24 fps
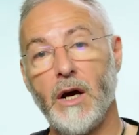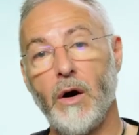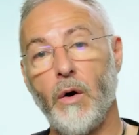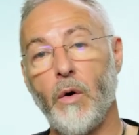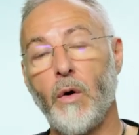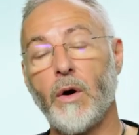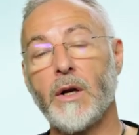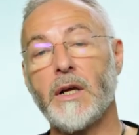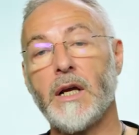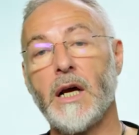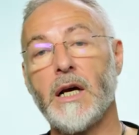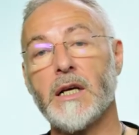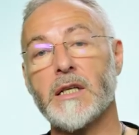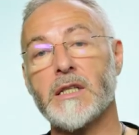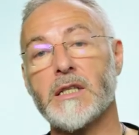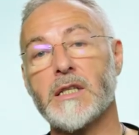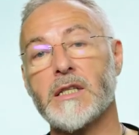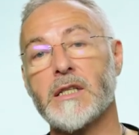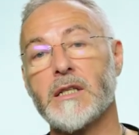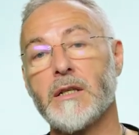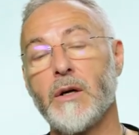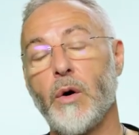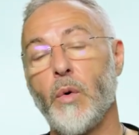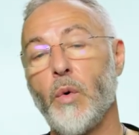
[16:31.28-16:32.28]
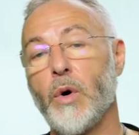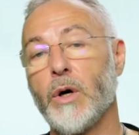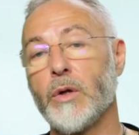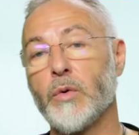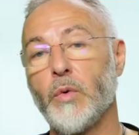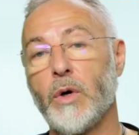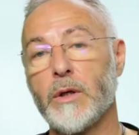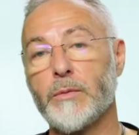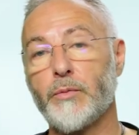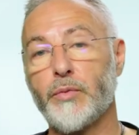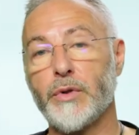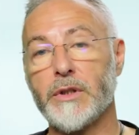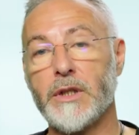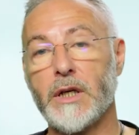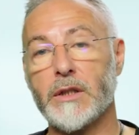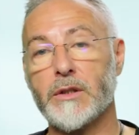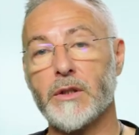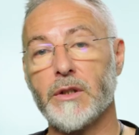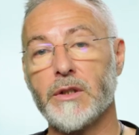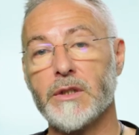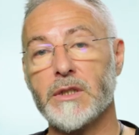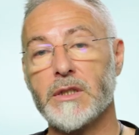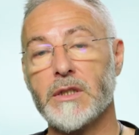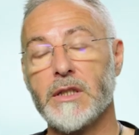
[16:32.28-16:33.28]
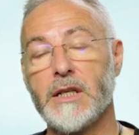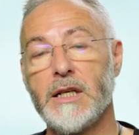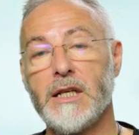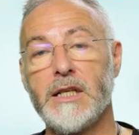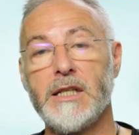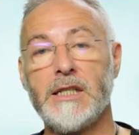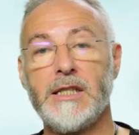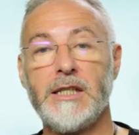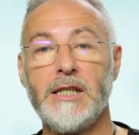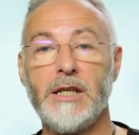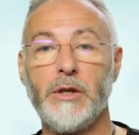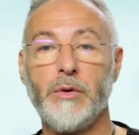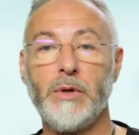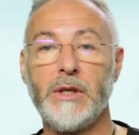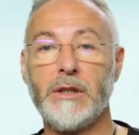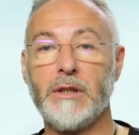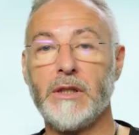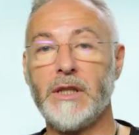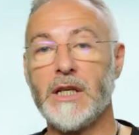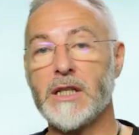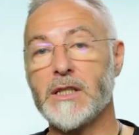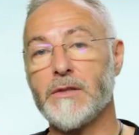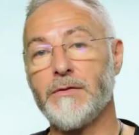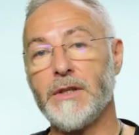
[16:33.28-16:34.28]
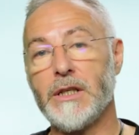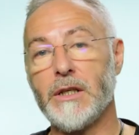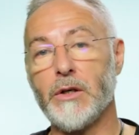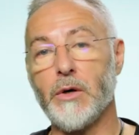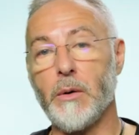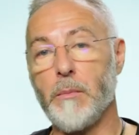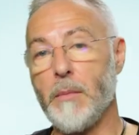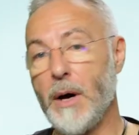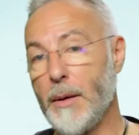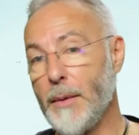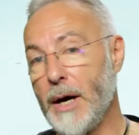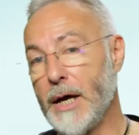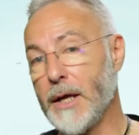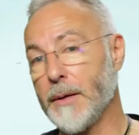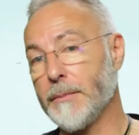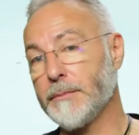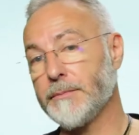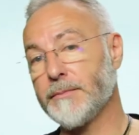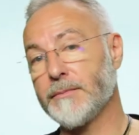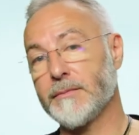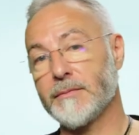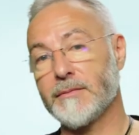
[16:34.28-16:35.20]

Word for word: Orcas Worldwide Predators. See you in the next video. Bye bye.